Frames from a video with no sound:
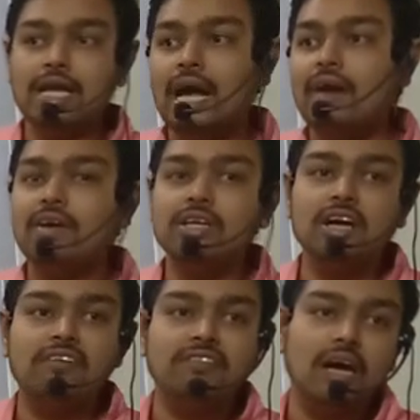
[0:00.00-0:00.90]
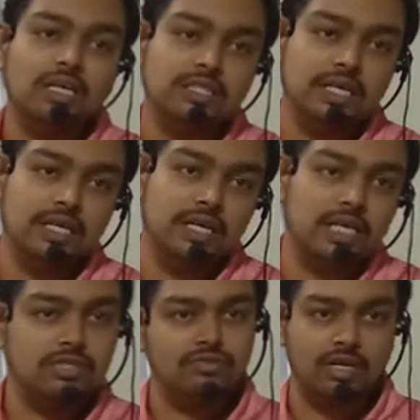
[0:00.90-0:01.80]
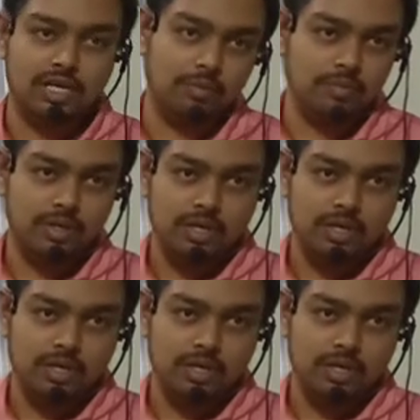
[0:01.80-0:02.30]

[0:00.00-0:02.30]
the average of last 3 years will come.